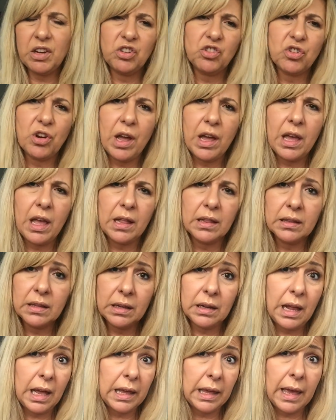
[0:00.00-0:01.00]
it a try
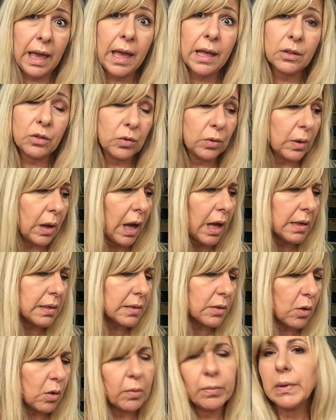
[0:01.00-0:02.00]
until I get to
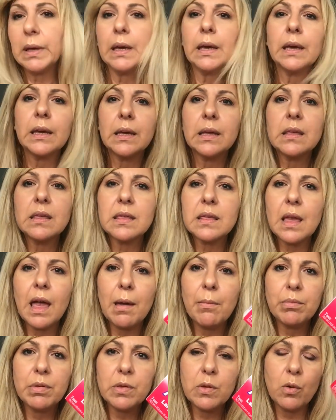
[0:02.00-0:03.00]
Costco because
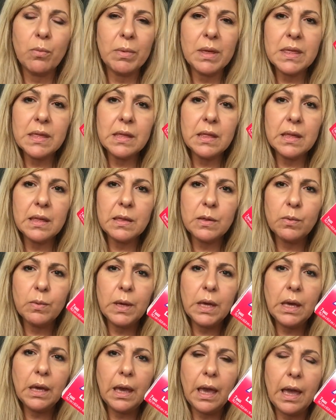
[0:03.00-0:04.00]
I'm so busy this
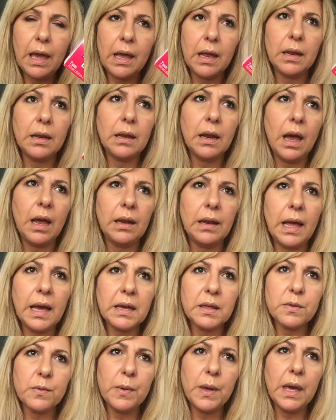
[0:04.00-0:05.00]
week and
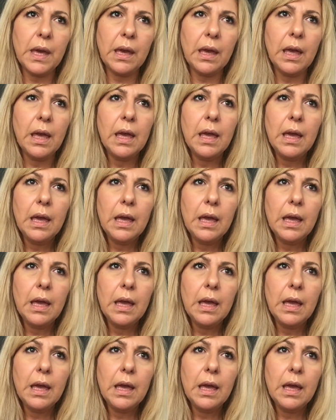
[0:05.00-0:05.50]
next week